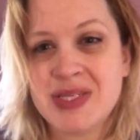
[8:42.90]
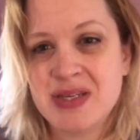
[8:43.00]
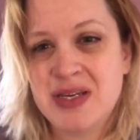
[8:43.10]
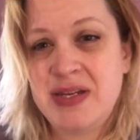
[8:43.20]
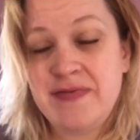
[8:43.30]

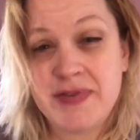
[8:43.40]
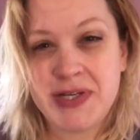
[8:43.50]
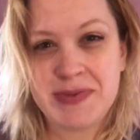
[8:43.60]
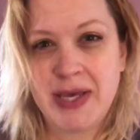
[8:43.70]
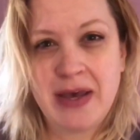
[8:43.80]
It
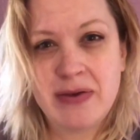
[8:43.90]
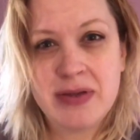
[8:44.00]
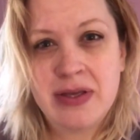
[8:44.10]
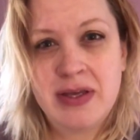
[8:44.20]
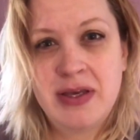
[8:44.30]
freaks me out.
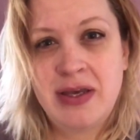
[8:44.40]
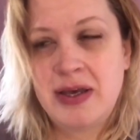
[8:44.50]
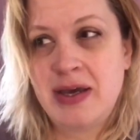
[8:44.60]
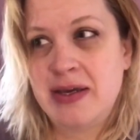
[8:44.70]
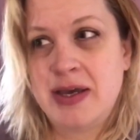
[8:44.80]

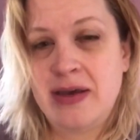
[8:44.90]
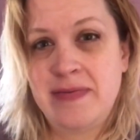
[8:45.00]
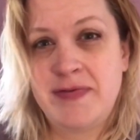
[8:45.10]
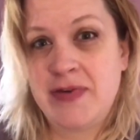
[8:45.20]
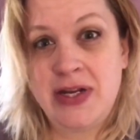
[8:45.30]
I'm
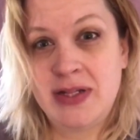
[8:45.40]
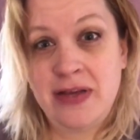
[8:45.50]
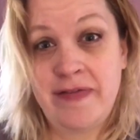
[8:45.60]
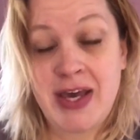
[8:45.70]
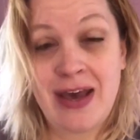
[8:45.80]
afraid to
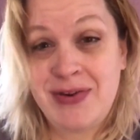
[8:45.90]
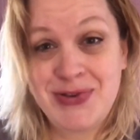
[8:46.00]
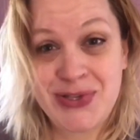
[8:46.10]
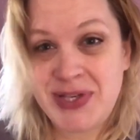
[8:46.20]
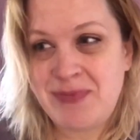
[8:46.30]
leave the house.